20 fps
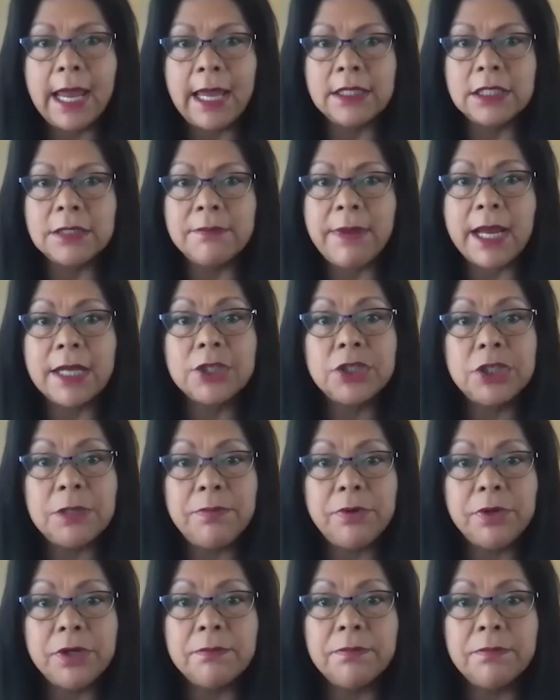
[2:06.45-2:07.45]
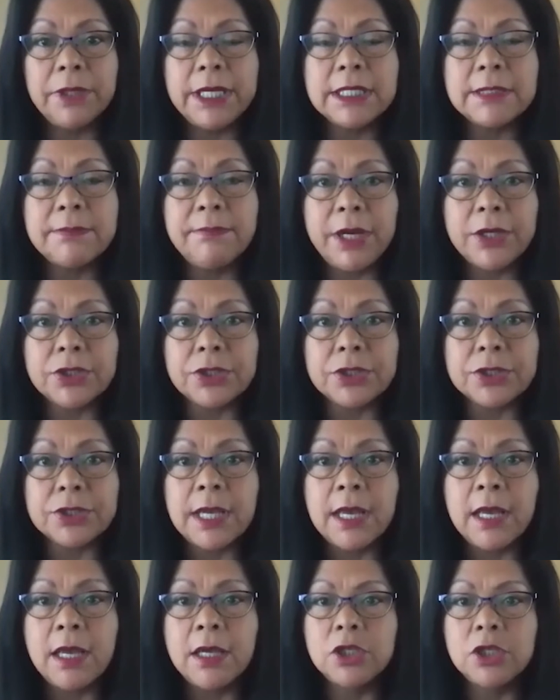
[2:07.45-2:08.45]
and demand she put in place
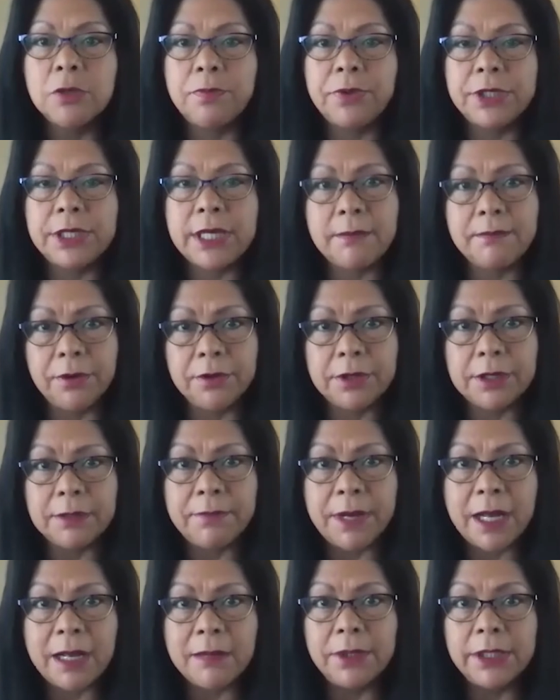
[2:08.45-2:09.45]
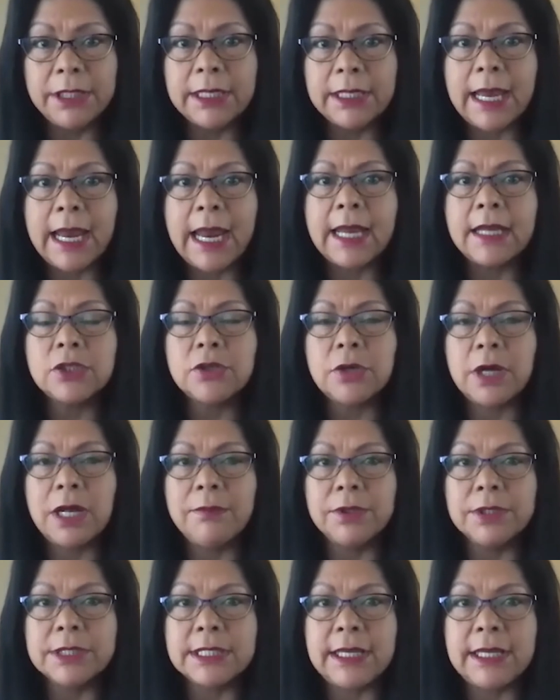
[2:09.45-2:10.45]
measures to protect both the public and
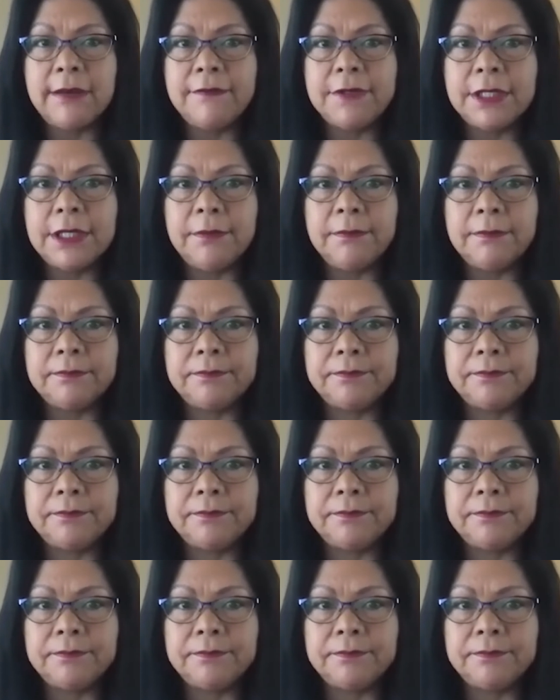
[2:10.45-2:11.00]
tribal safety.